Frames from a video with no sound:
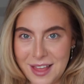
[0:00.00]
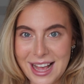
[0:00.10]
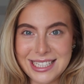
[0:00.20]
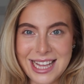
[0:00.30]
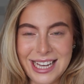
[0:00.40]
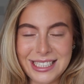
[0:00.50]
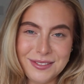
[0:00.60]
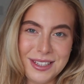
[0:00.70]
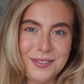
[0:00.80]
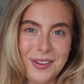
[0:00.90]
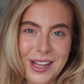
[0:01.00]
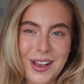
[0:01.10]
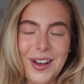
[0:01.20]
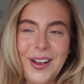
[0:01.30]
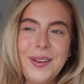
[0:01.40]
that is the end of this
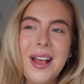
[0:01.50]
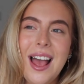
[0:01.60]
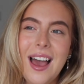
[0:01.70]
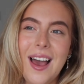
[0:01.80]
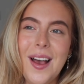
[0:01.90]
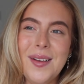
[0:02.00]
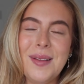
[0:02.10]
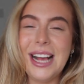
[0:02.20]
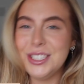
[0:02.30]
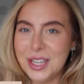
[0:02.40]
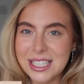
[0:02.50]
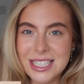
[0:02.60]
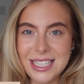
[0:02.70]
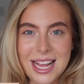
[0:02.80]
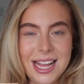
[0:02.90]
video. As you can
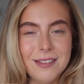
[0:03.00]
see,